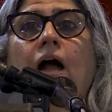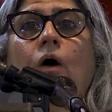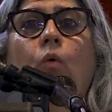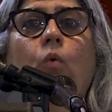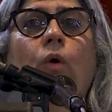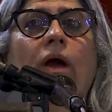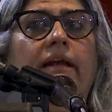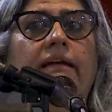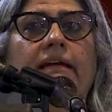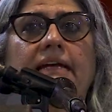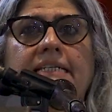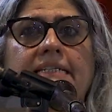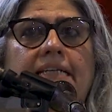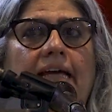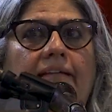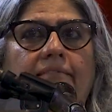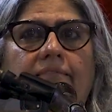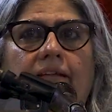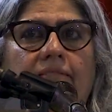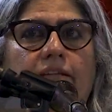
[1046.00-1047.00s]
where he
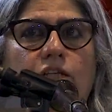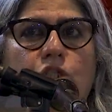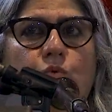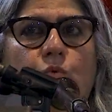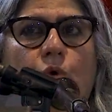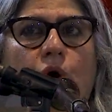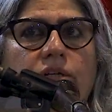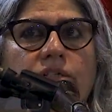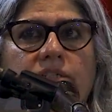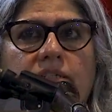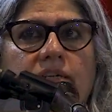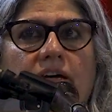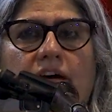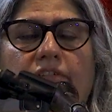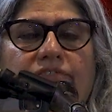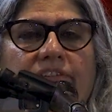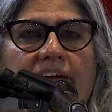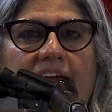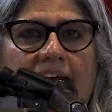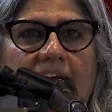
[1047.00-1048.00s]
said that this was a
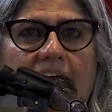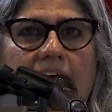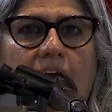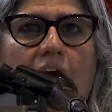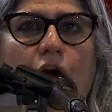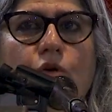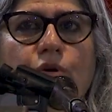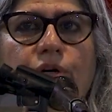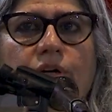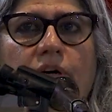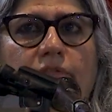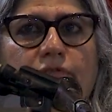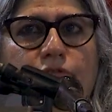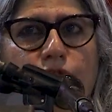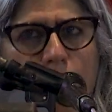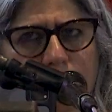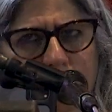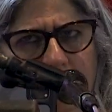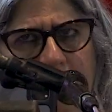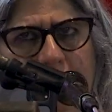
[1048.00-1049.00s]
fake encounter
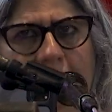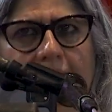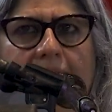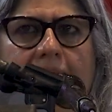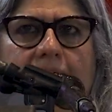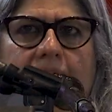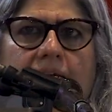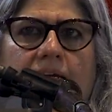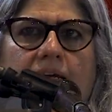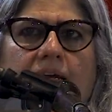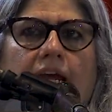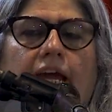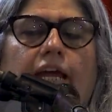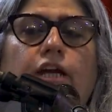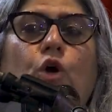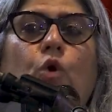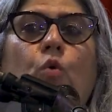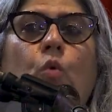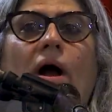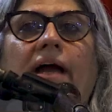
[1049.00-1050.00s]
from his
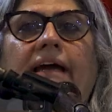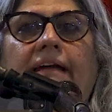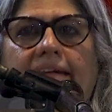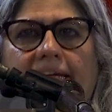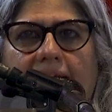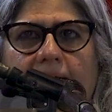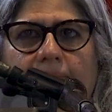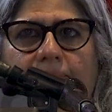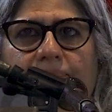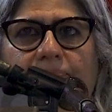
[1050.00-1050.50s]
inquiry.